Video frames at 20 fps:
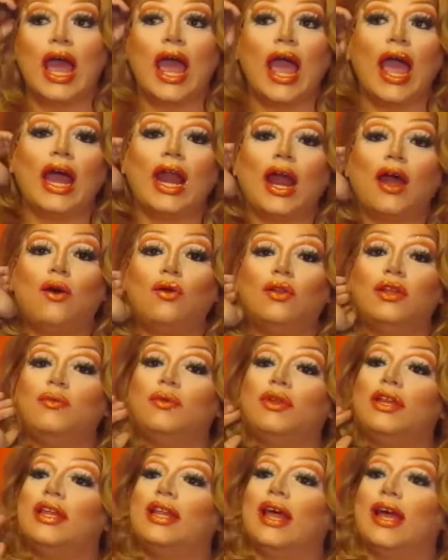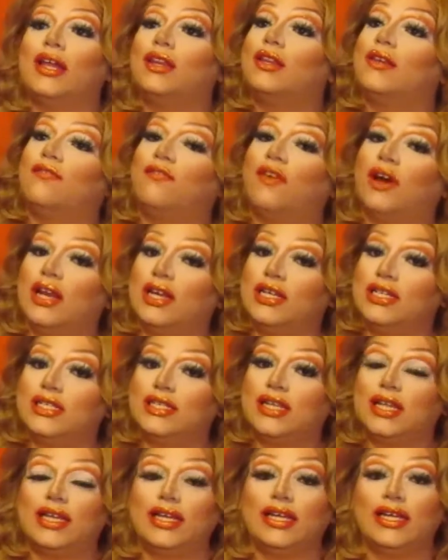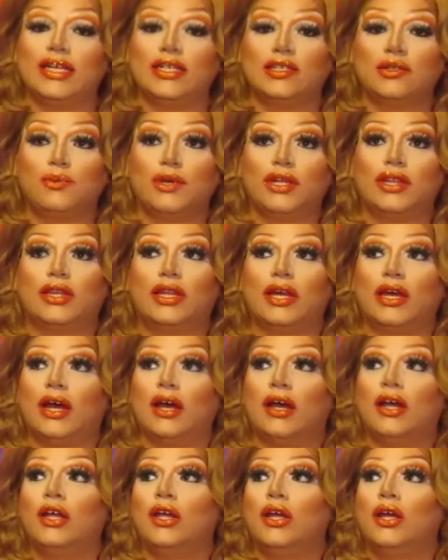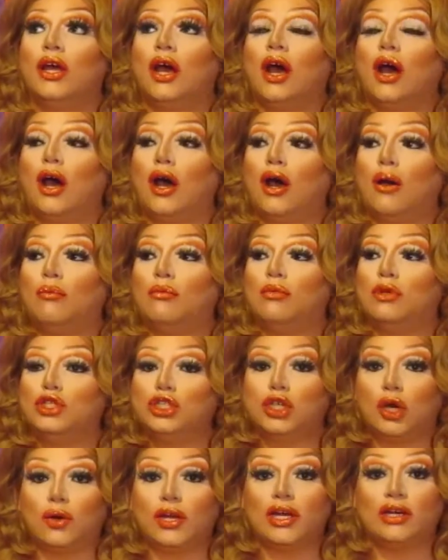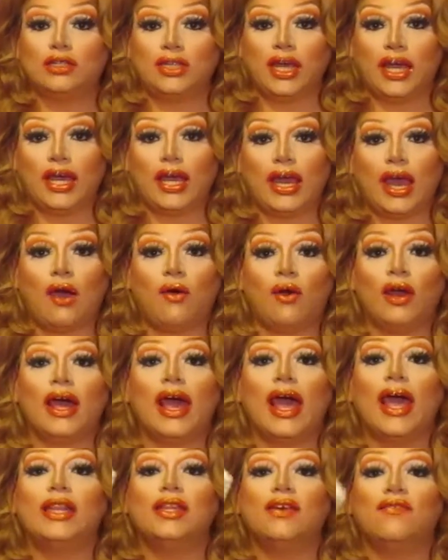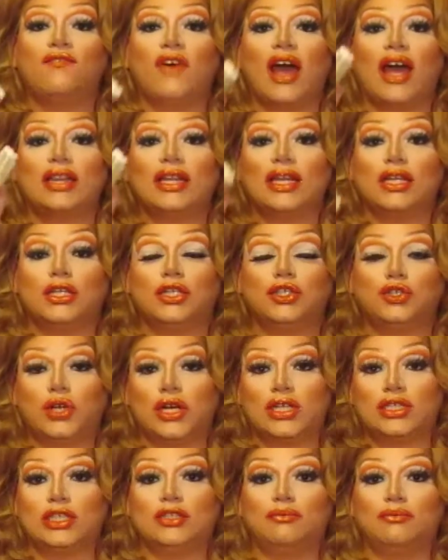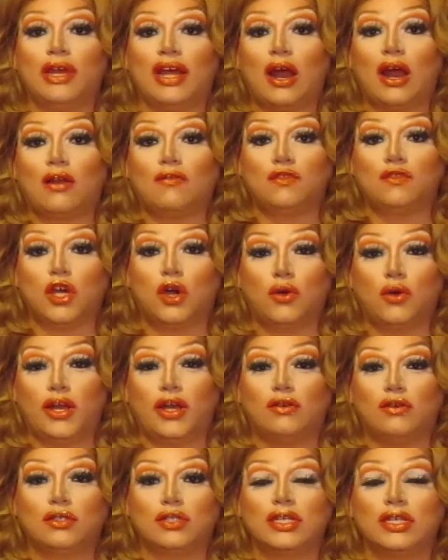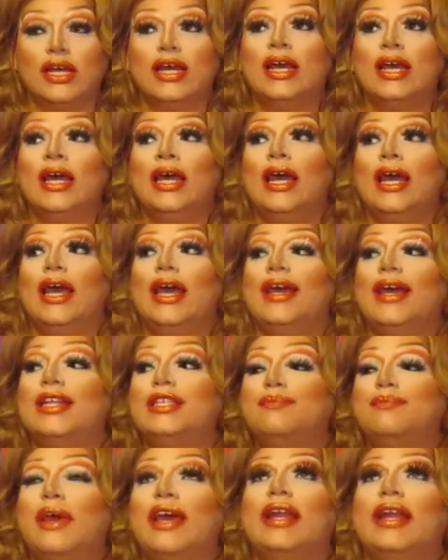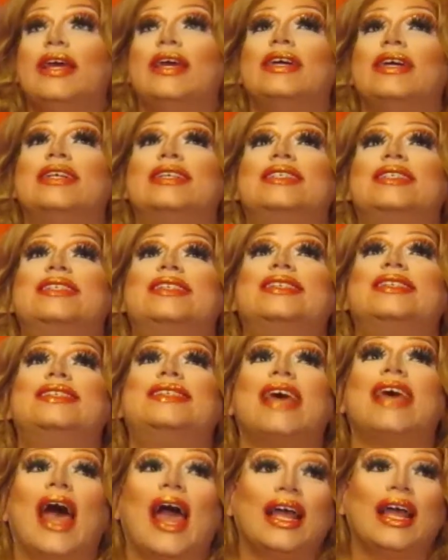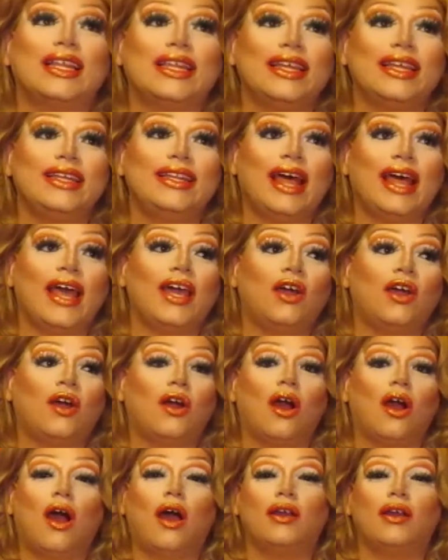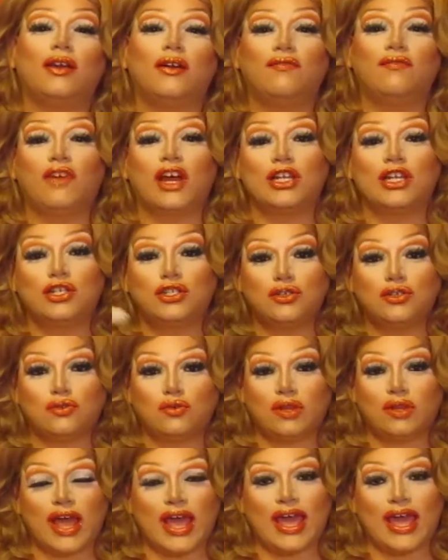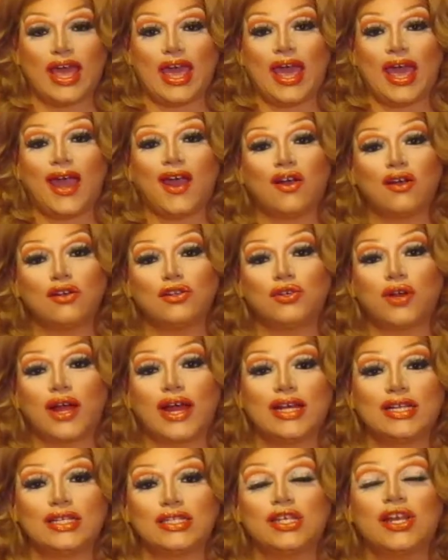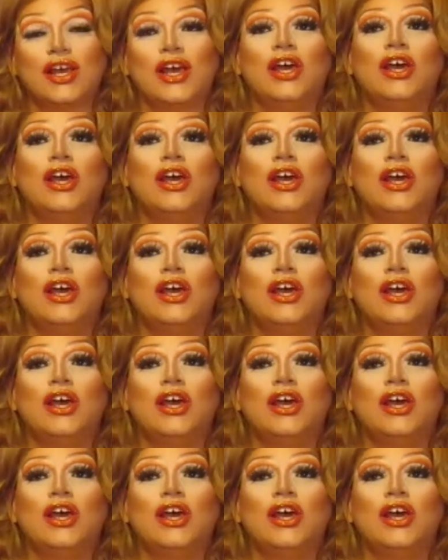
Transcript: And I only really like the funny silliness with the toenails hanging out. And the fact that this dress is made out of toenails. It's made exactly like her unconventional, like, hair dress.